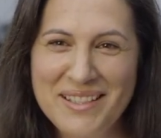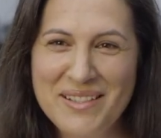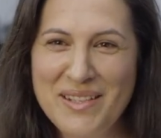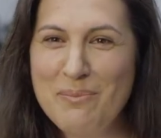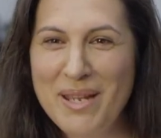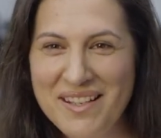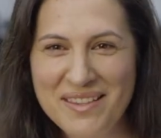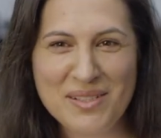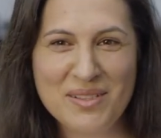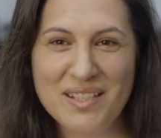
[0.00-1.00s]
They make
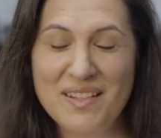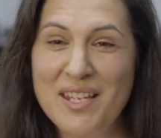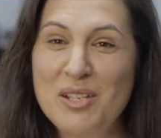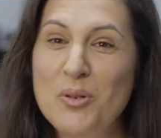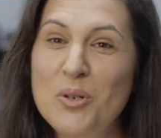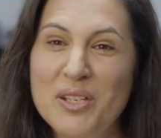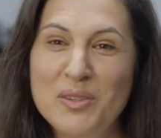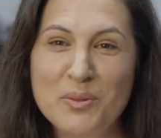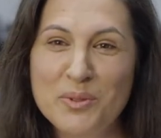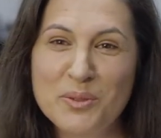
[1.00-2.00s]
things together. They cook in
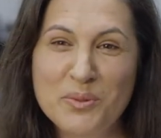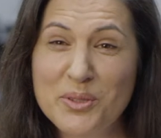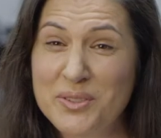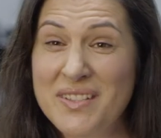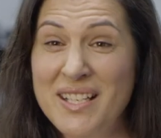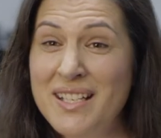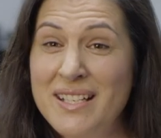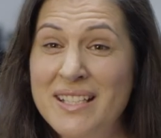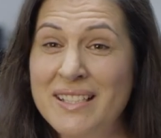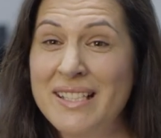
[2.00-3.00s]
the real world. They don't
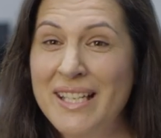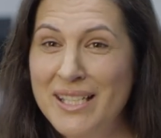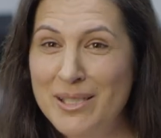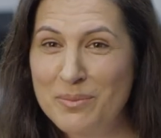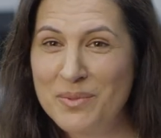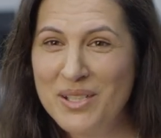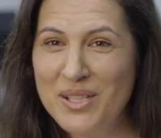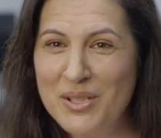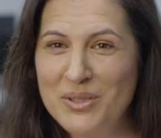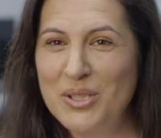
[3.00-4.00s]
need a game
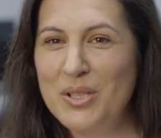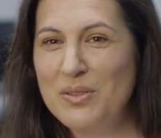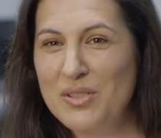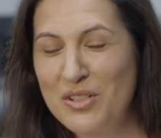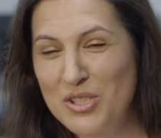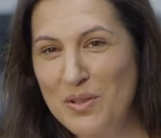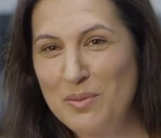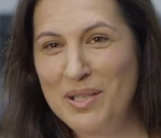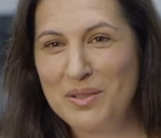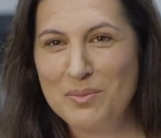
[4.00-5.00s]
to go and show
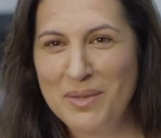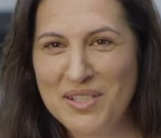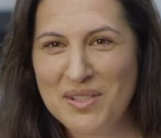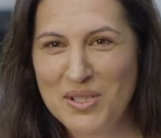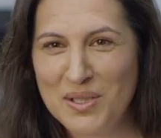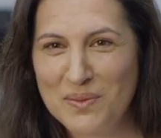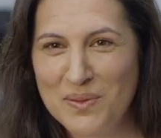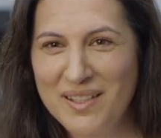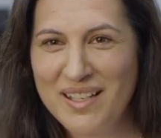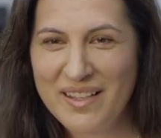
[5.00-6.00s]
them how to do MasterChef.
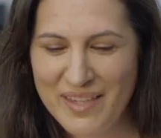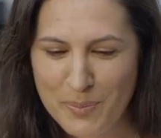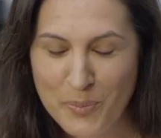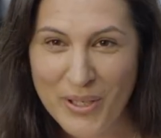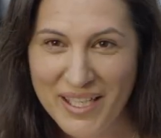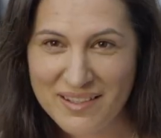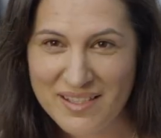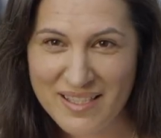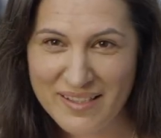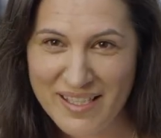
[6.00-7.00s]
They
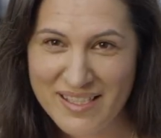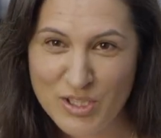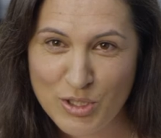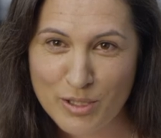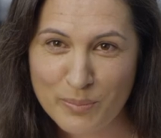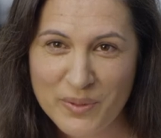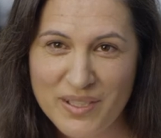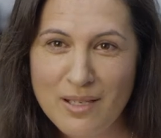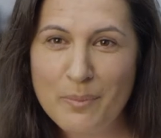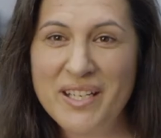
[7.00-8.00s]
practice and they chop.
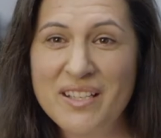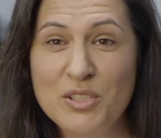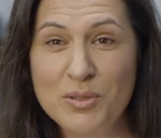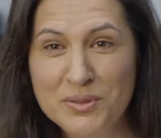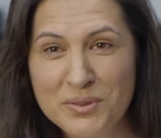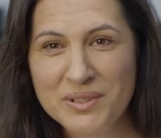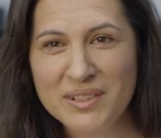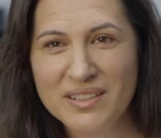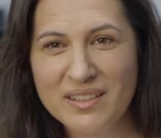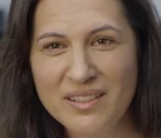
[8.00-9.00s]
But our children